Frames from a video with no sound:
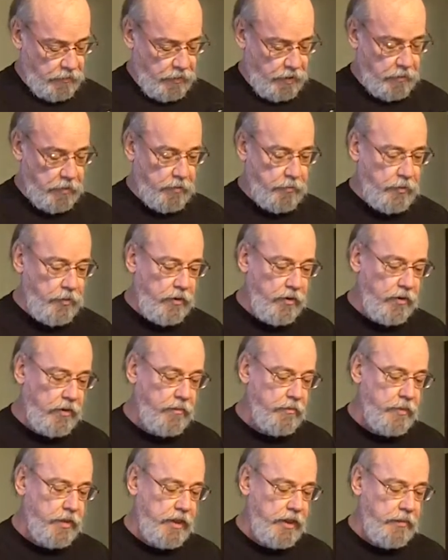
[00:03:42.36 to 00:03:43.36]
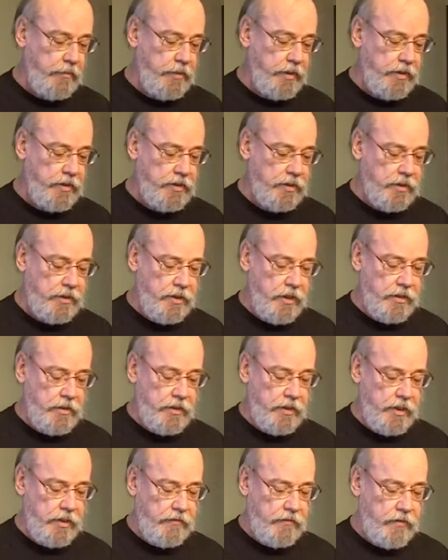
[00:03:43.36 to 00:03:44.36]
and may be pure and blameless
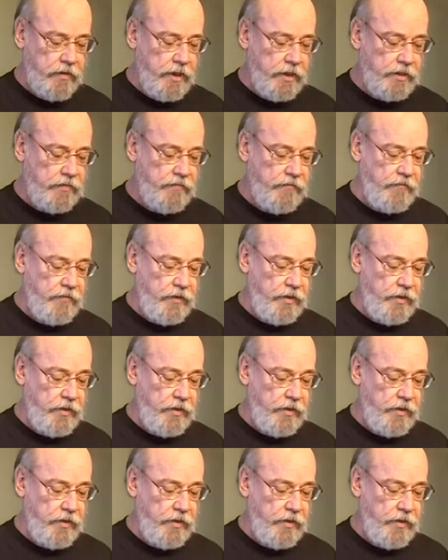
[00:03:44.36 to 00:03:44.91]
until the day of Christ,